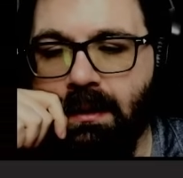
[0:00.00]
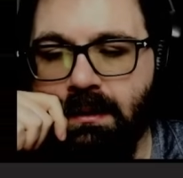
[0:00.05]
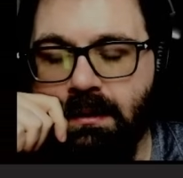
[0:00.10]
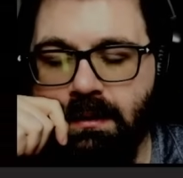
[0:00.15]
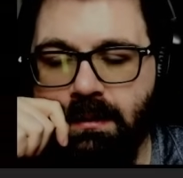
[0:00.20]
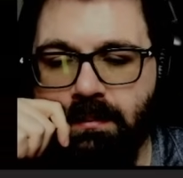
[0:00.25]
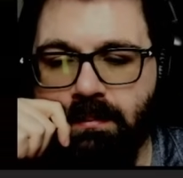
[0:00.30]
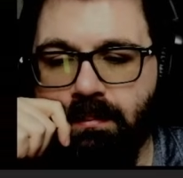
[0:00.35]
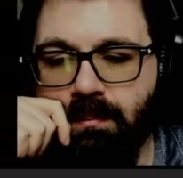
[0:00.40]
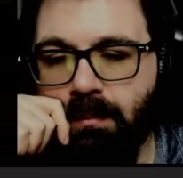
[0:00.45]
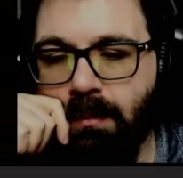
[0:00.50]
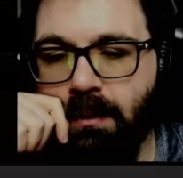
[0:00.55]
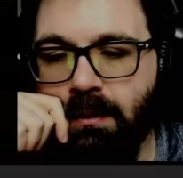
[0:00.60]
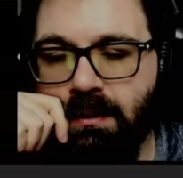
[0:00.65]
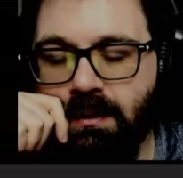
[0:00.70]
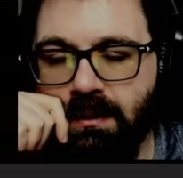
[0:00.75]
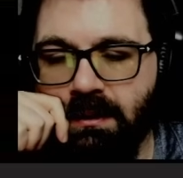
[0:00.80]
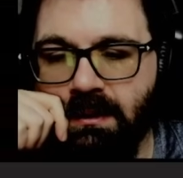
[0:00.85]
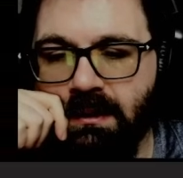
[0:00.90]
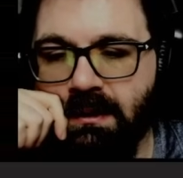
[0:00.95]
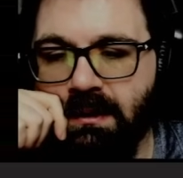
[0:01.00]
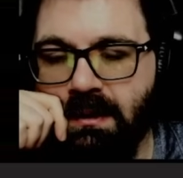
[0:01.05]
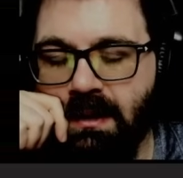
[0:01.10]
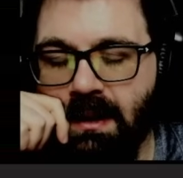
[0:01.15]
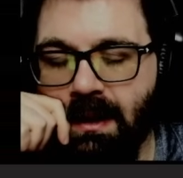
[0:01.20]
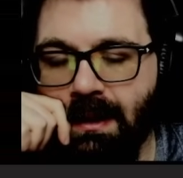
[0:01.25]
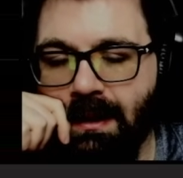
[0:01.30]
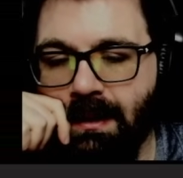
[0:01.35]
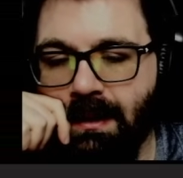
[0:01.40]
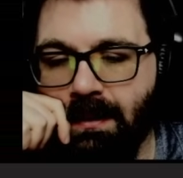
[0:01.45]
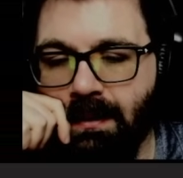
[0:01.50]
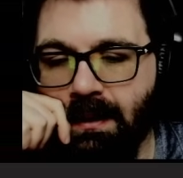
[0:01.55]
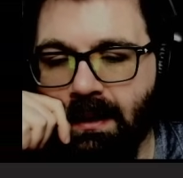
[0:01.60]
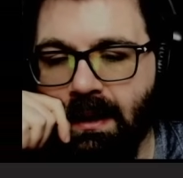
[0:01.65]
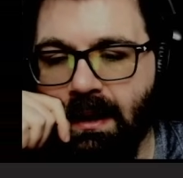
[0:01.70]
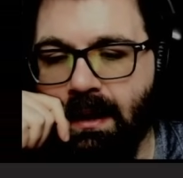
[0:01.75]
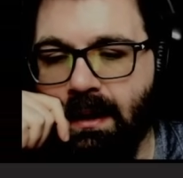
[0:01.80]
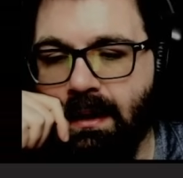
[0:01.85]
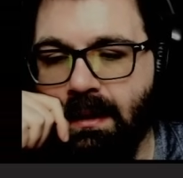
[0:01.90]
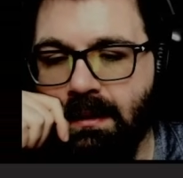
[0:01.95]
It's mostly just tanky
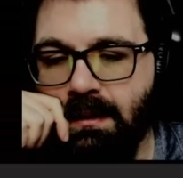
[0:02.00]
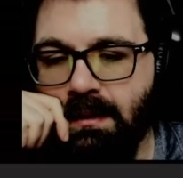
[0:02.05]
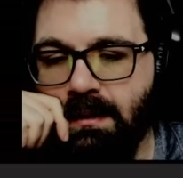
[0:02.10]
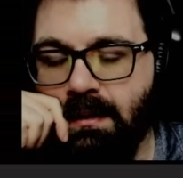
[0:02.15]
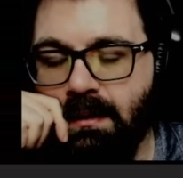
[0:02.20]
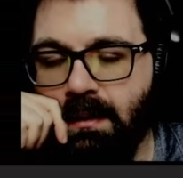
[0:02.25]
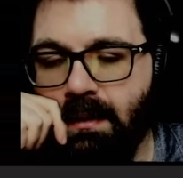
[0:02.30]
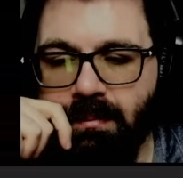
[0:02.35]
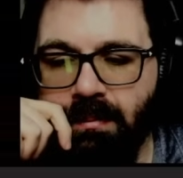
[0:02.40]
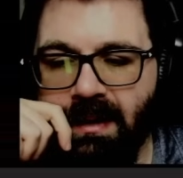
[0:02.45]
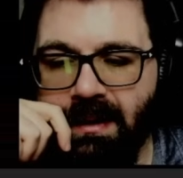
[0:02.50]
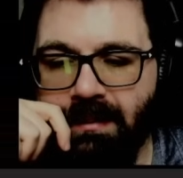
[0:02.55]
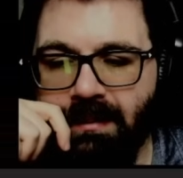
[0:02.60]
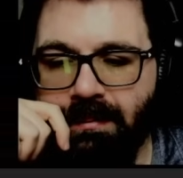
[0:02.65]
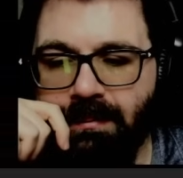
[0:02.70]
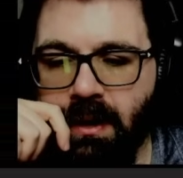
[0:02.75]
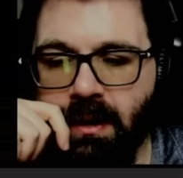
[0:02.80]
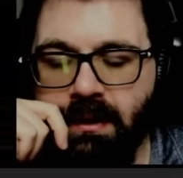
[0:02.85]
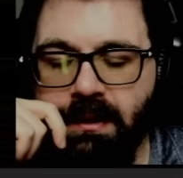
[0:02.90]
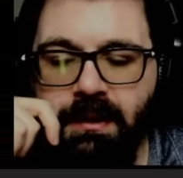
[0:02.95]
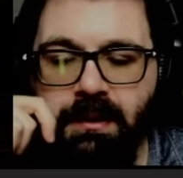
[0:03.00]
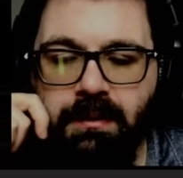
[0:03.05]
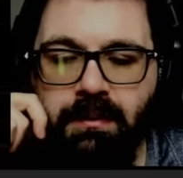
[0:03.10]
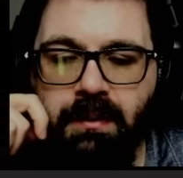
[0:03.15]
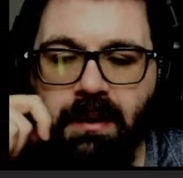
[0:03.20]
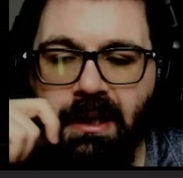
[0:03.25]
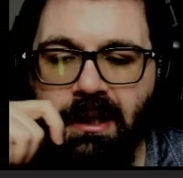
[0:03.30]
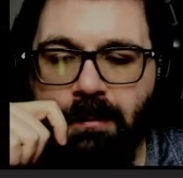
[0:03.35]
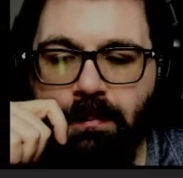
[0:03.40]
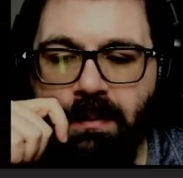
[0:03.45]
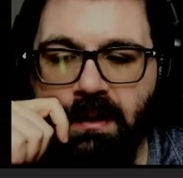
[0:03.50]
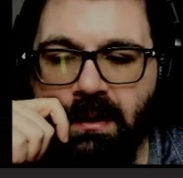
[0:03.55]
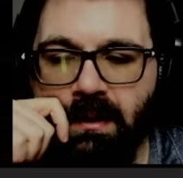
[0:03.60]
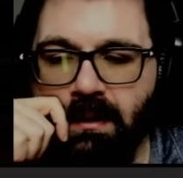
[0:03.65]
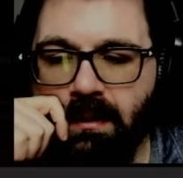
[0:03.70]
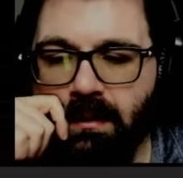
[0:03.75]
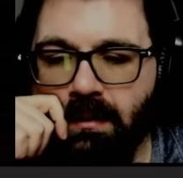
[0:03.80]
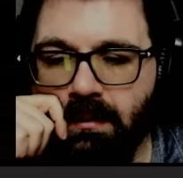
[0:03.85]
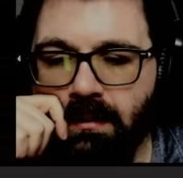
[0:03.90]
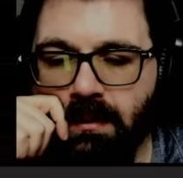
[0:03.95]
organics. You might argue
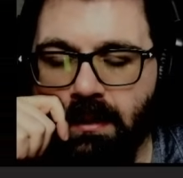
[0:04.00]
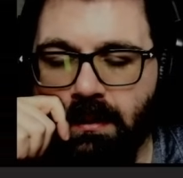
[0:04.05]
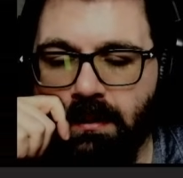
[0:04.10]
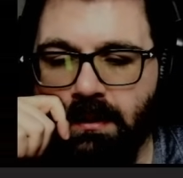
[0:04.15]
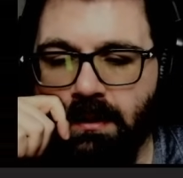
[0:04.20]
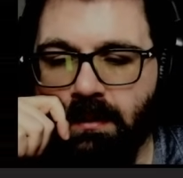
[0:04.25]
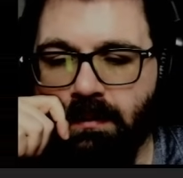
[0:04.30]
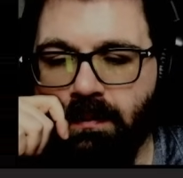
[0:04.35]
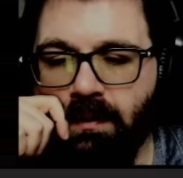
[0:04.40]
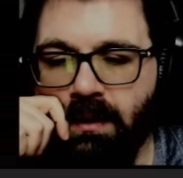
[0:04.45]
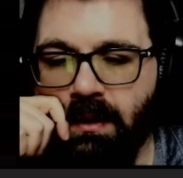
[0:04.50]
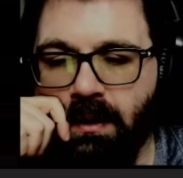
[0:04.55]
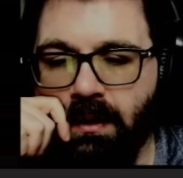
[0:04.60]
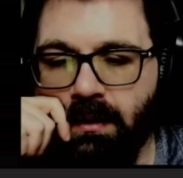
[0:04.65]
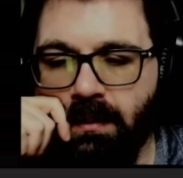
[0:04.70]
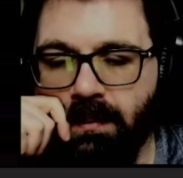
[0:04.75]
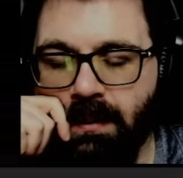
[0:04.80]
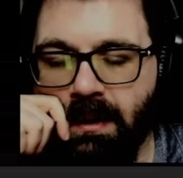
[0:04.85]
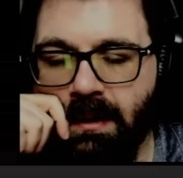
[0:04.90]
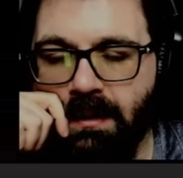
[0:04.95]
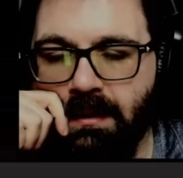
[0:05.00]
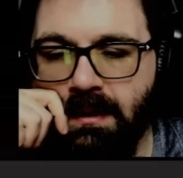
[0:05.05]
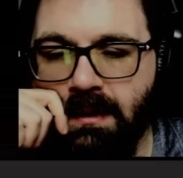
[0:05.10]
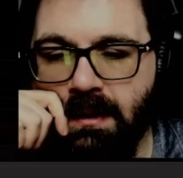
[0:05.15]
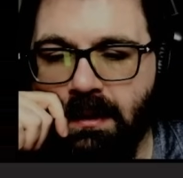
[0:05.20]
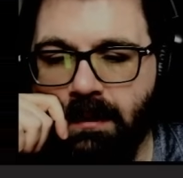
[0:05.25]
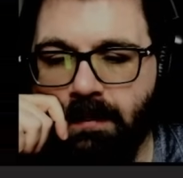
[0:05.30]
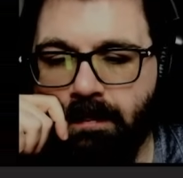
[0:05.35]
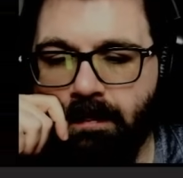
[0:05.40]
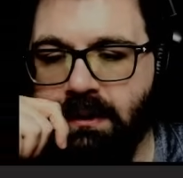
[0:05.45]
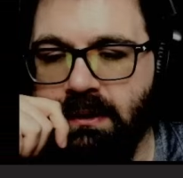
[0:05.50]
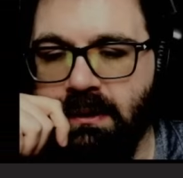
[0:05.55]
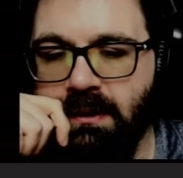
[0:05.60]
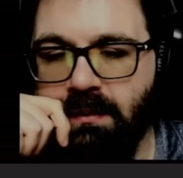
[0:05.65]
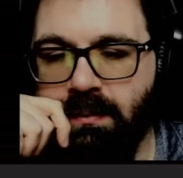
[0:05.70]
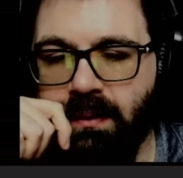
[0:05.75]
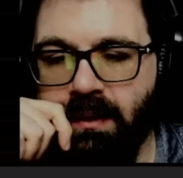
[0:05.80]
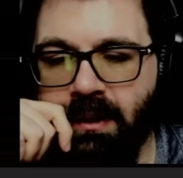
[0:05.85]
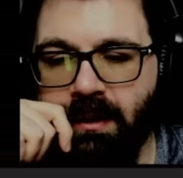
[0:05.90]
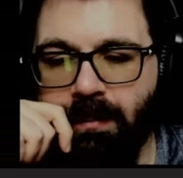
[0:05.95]
AP goes over the other rounds here if you
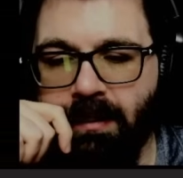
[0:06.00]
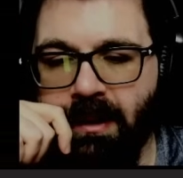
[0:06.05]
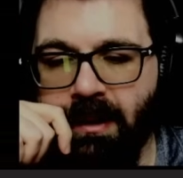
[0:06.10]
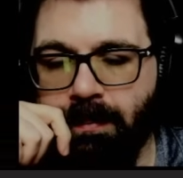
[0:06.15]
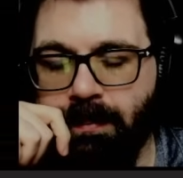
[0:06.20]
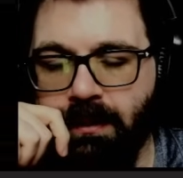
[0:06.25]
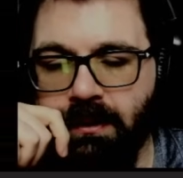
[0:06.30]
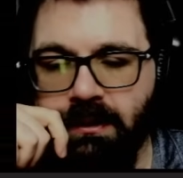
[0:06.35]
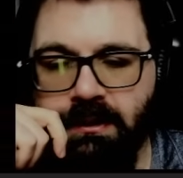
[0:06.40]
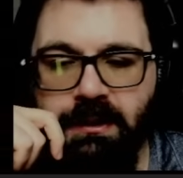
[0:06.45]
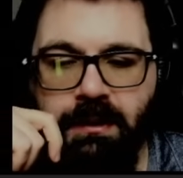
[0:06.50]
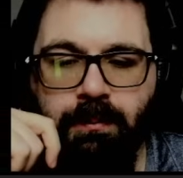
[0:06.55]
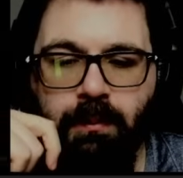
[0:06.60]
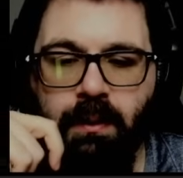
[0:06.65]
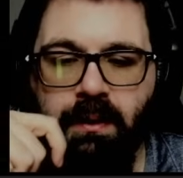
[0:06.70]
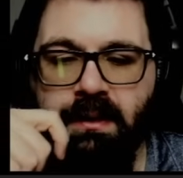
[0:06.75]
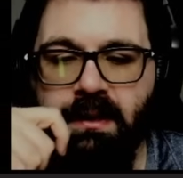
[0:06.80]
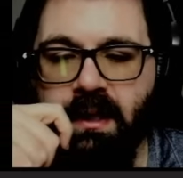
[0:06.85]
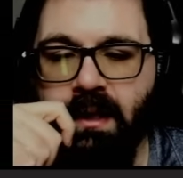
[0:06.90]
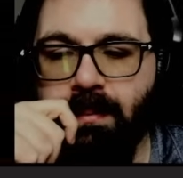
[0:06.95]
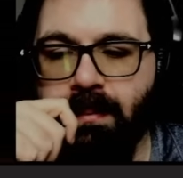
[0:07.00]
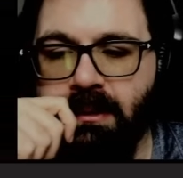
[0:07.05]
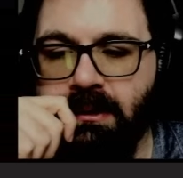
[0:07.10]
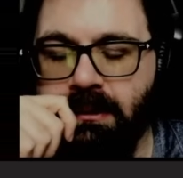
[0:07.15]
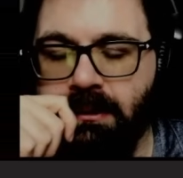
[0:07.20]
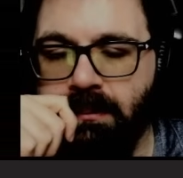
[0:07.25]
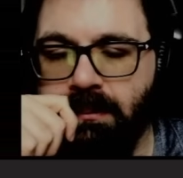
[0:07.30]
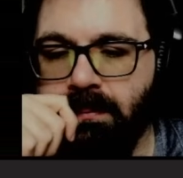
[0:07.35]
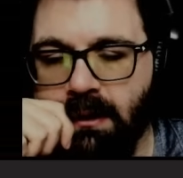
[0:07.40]
just worry about pushing more damage.